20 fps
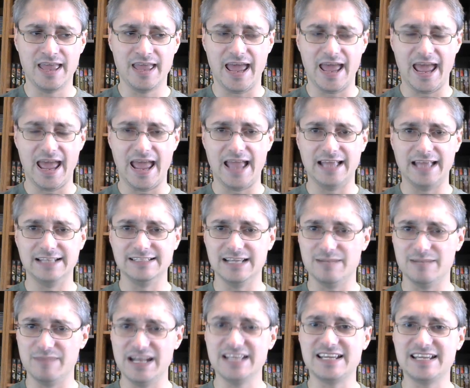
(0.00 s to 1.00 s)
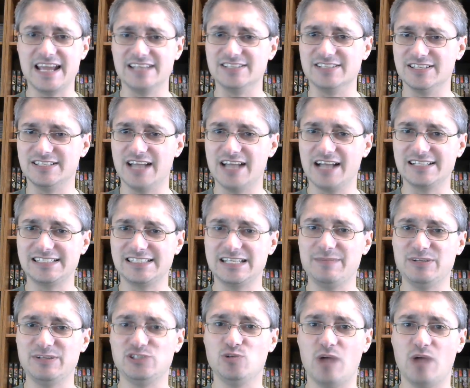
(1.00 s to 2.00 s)
and in many cases not
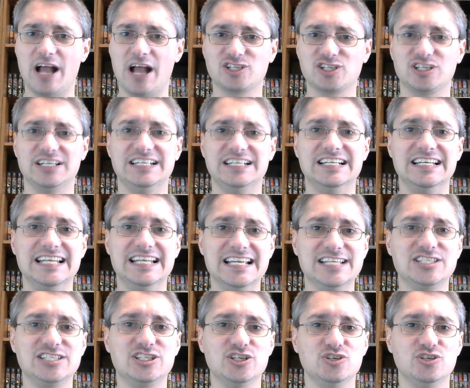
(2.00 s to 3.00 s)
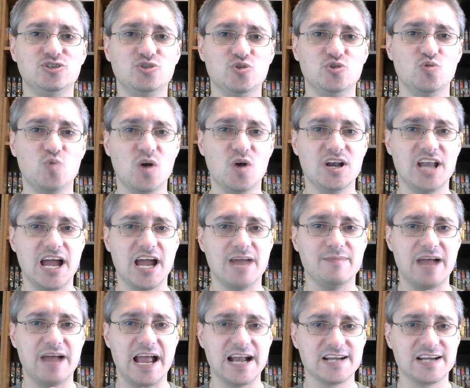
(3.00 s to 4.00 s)
seeming to actually listen to what I'm
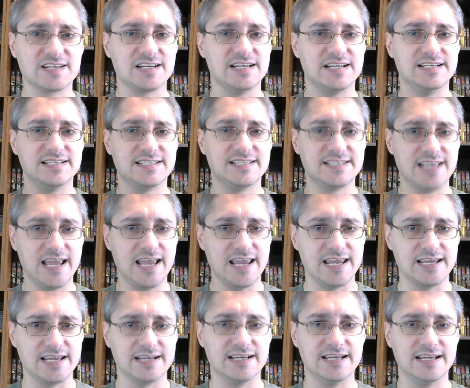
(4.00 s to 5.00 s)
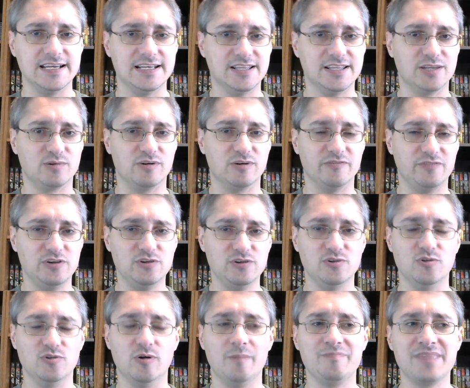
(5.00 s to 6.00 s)
actually saying in the
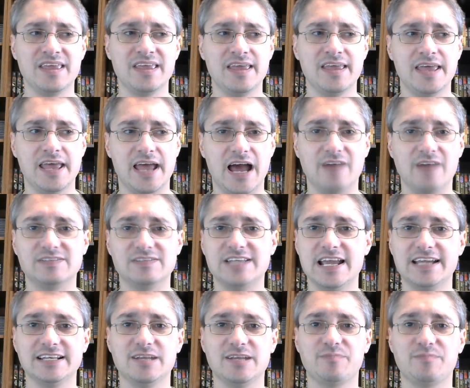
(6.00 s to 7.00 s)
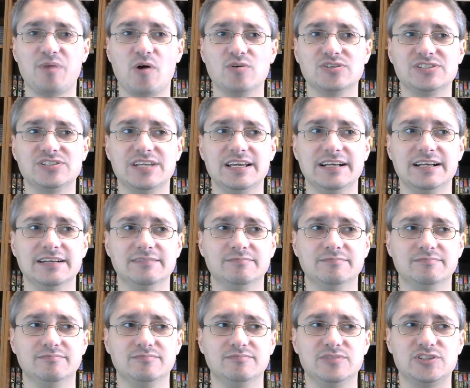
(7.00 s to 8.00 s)
review, have taken to posting
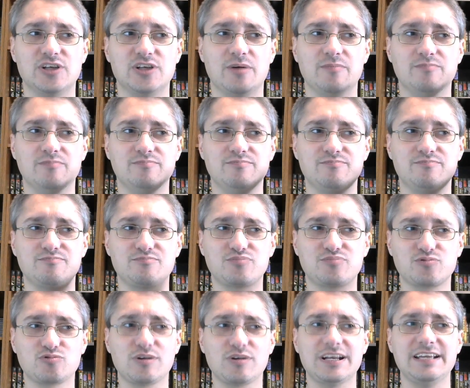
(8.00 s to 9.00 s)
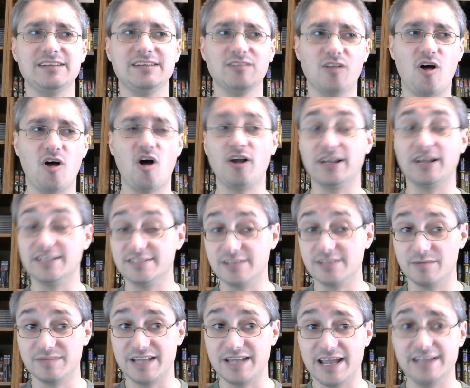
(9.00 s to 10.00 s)
some pretty long, in
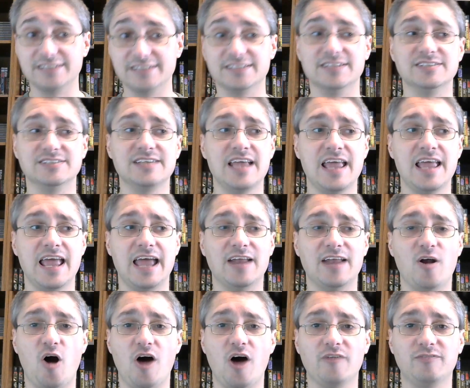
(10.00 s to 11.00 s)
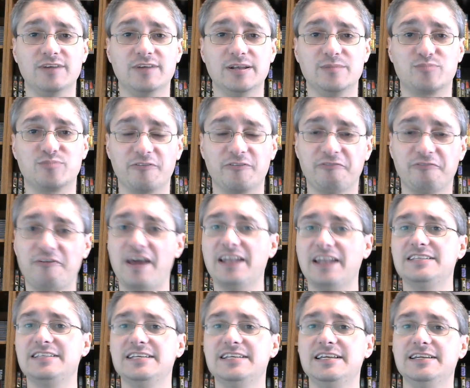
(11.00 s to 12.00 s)
some cases, and often
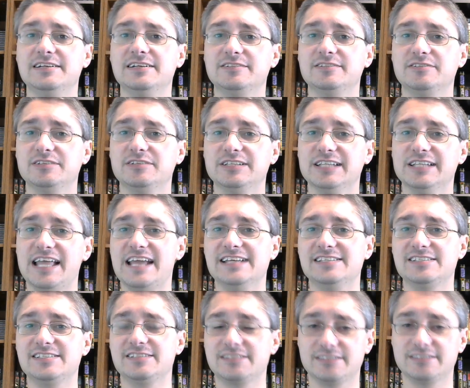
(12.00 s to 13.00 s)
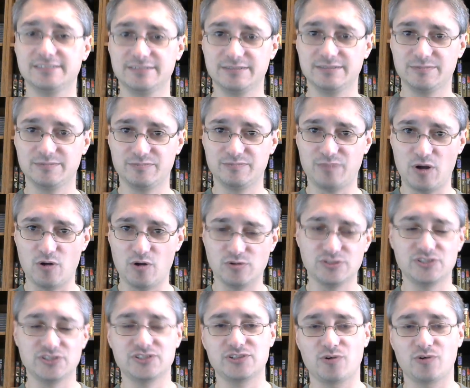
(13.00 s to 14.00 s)
profanity-laced
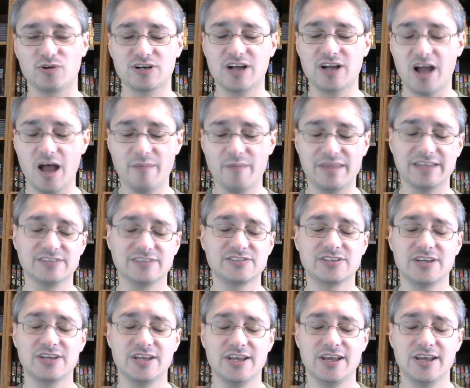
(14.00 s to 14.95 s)
posts or comments